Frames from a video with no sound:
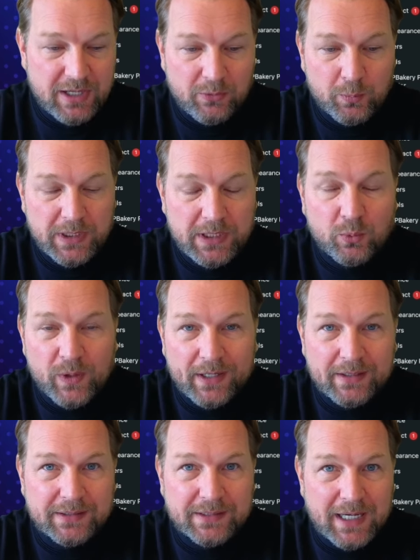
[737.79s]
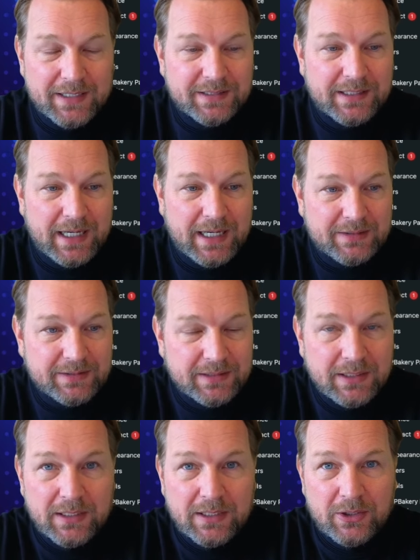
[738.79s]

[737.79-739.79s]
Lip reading: not being recognized as